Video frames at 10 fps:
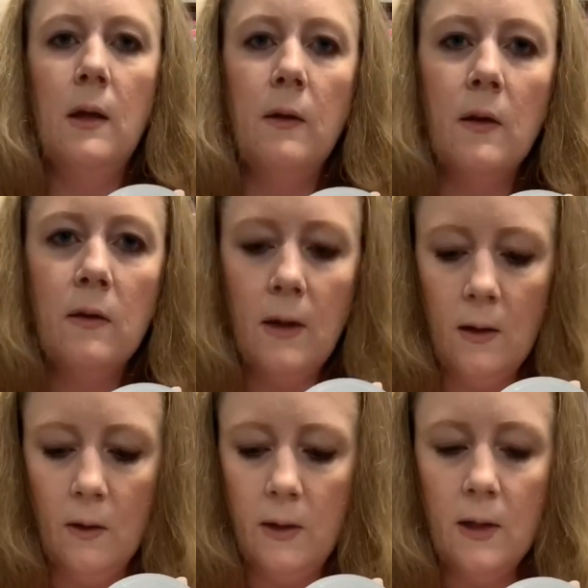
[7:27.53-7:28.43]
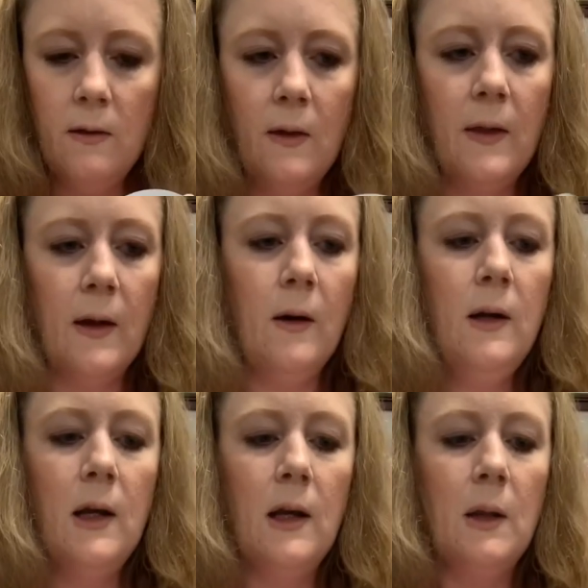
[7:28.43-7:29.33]
You can see it on the inside there,
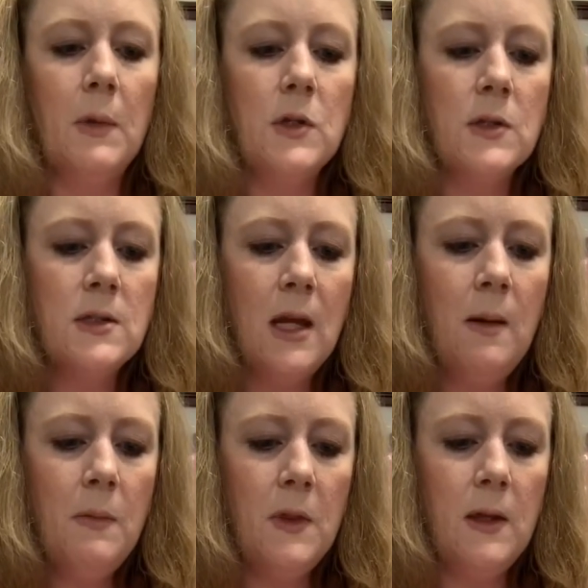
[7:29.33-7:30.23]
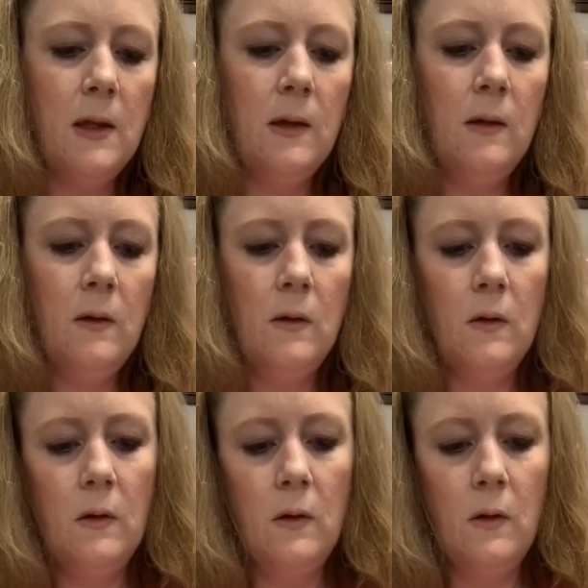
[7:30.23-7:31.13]
and I'm going to do the same thing
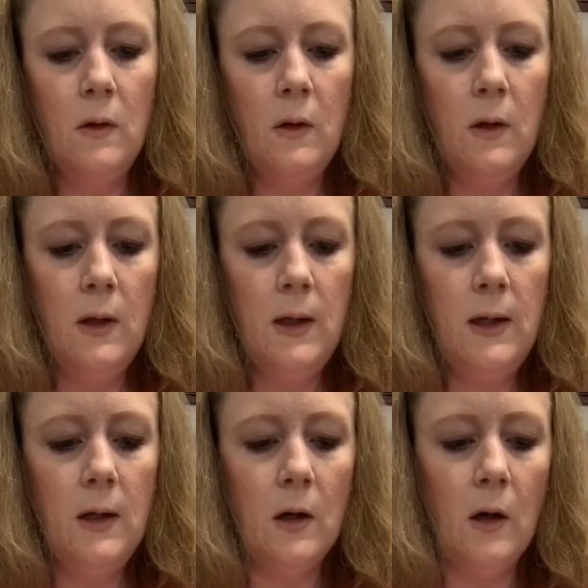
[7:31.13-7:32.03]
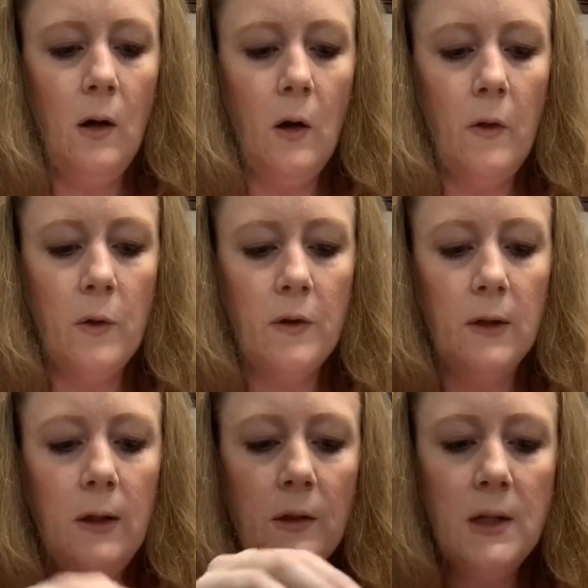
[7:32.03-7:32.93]
here, although it's a
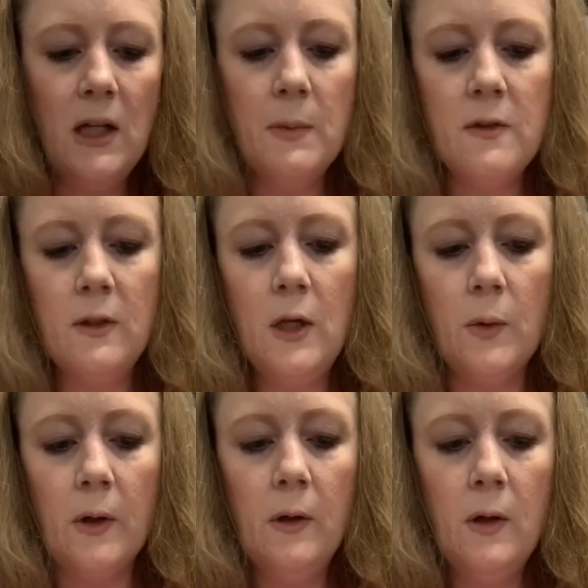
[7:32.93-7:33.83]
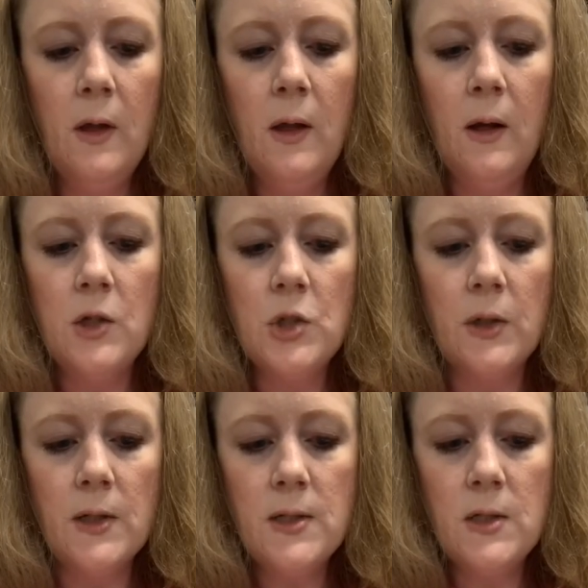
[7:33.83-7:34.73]
little tiny bit slower, because you're going
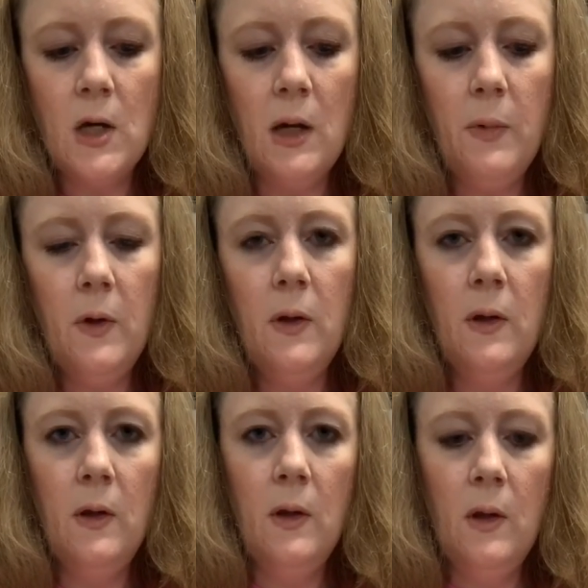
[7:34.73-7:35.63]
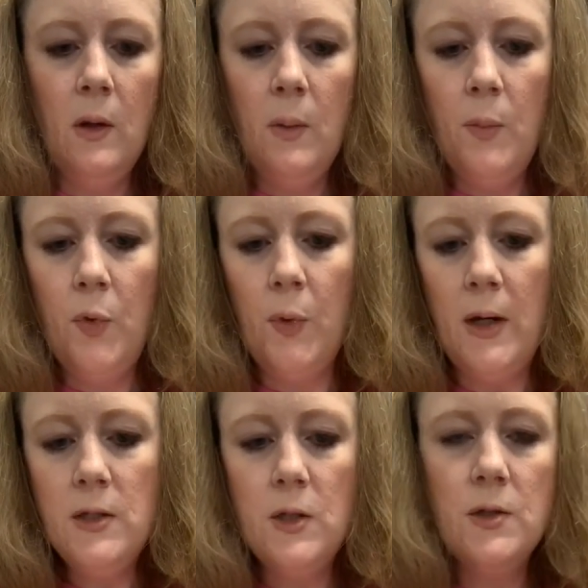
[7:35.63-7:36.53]
to stop,
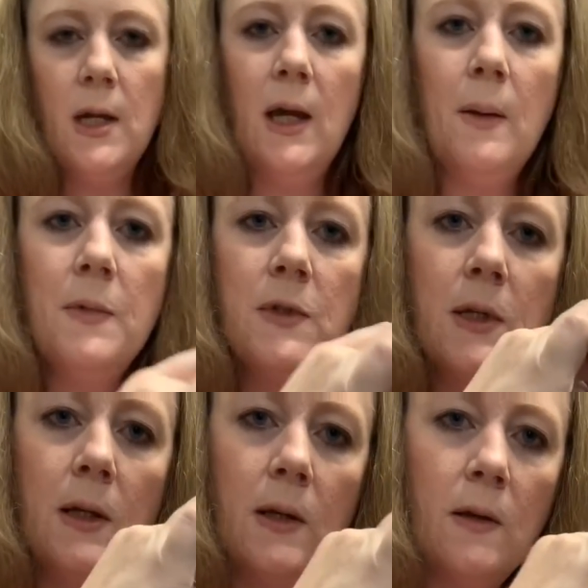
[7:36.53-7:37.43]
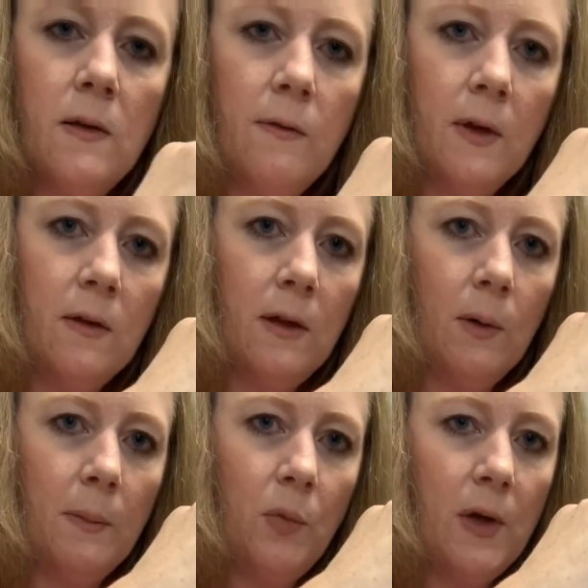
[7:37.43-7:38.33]
press your tabs, so you can see where
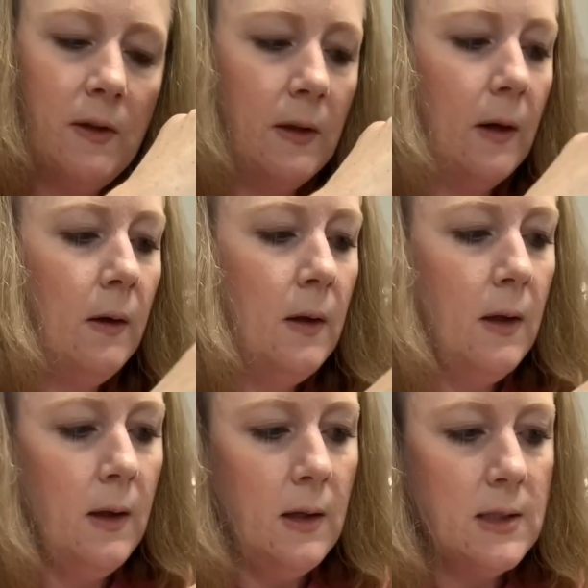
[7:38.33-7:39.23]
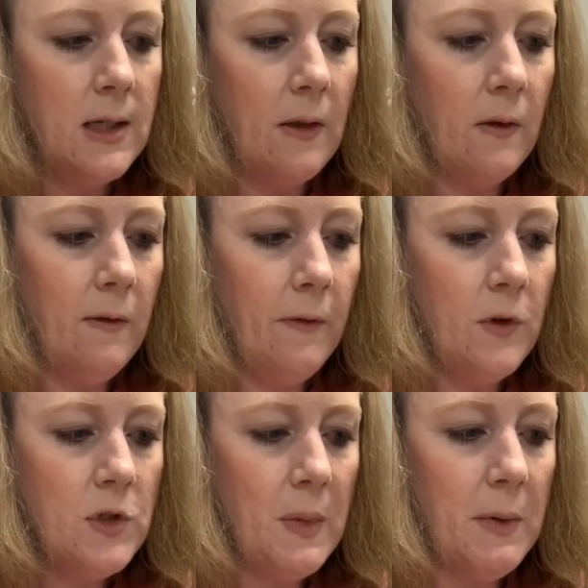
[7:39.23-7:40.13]
I'm pressing there, together, the
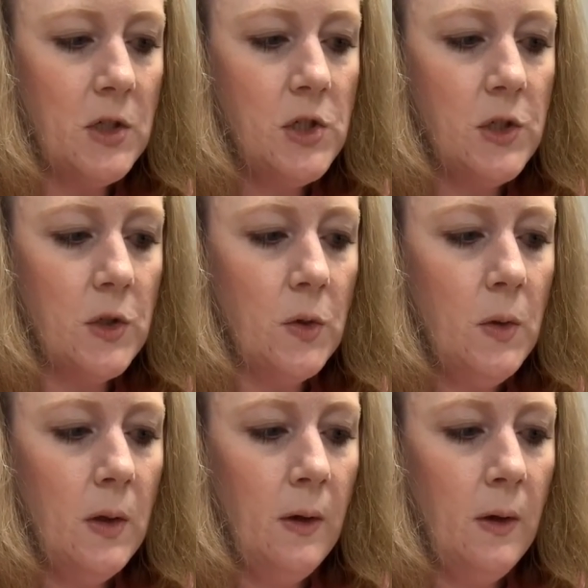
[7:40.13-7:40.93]
first maybe two.